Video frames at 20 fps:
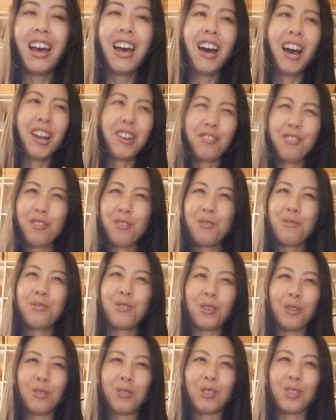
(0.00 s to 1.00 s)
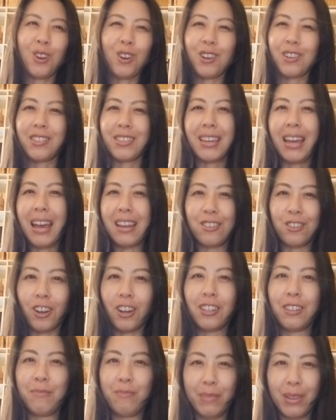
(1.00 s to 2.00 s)
I know those aren't the end
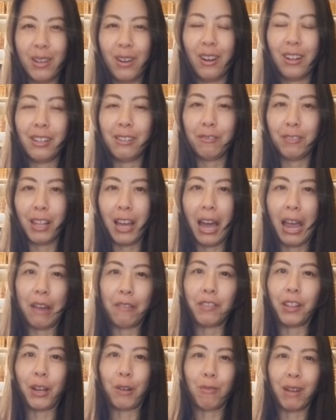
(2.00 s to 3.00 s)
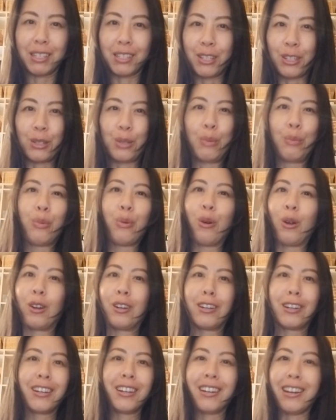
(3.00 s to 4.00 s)
all and be all of life, like rest is
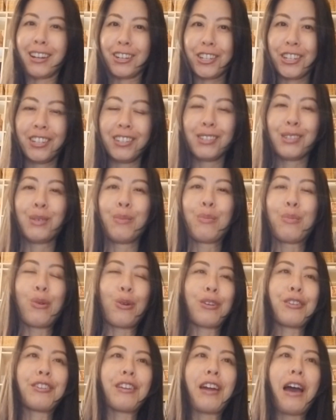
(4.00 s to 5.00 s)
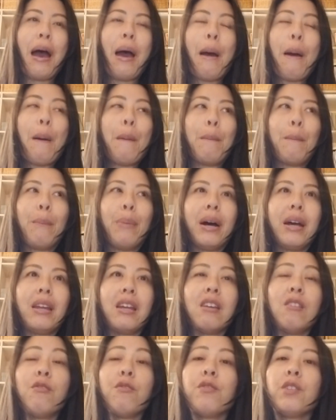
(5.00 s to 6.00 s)
important, connection is important, but
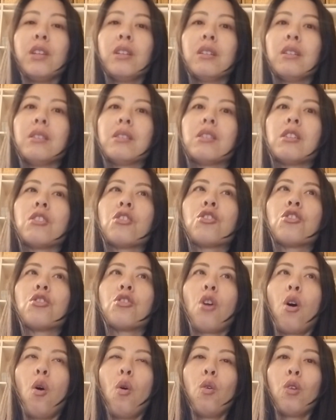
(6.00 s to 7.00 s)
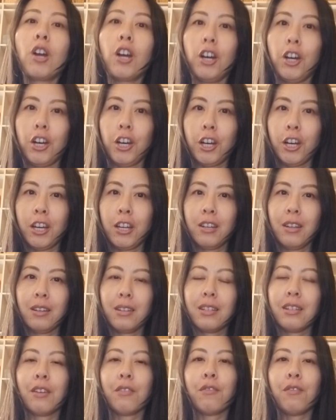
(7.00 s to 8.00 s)
it feels so good
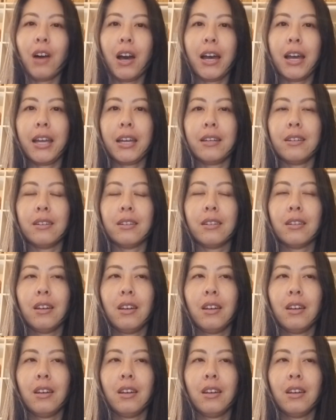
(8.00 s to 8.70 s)
to find